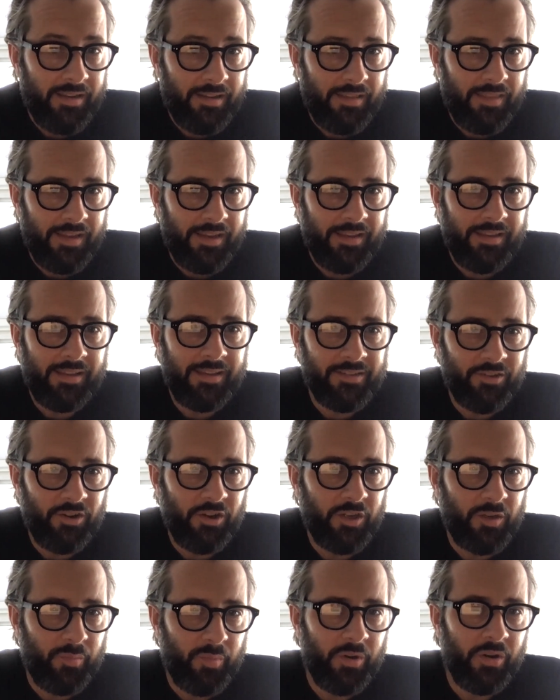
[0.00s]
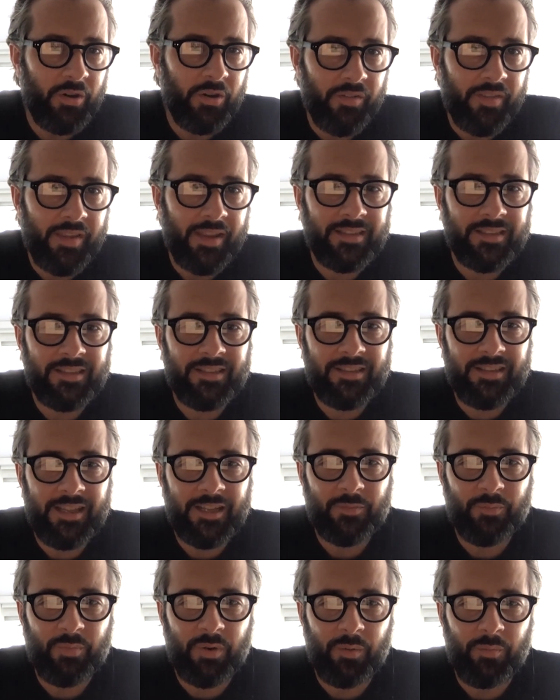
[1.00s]
I think as an entrepreneur,
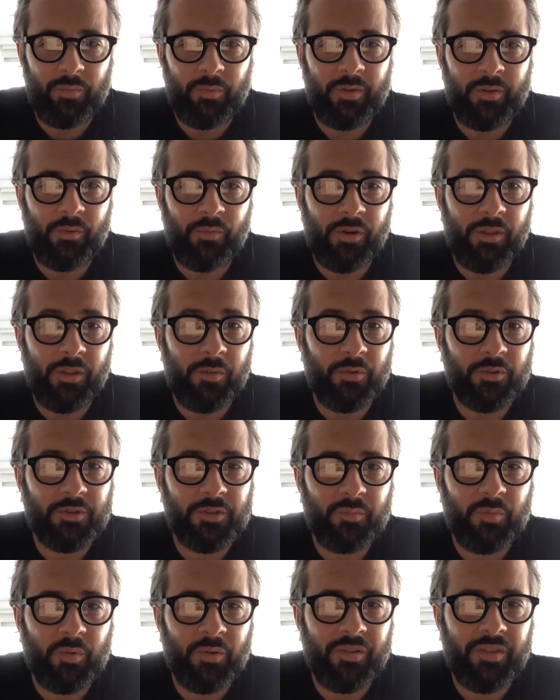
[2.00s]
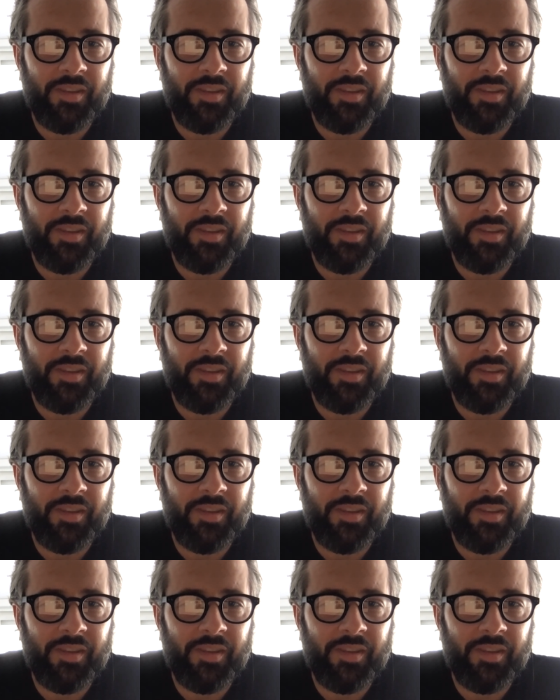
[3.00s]
that's probably one of the most important